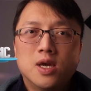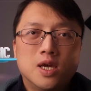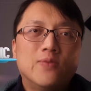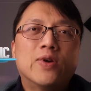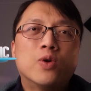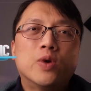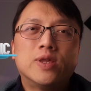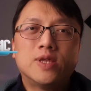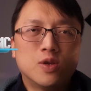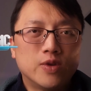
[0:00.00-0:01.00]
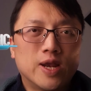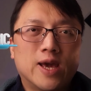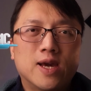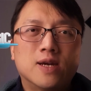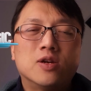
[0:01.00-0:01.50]
even when they
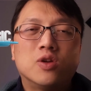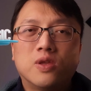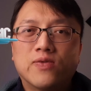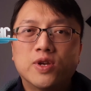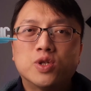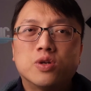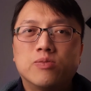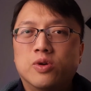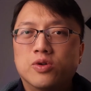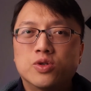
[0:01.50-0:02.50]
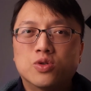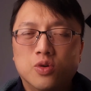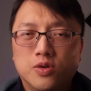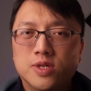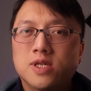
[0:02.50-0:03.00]
rely on a universal moral
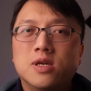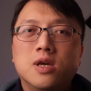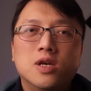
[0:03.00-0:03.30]
source,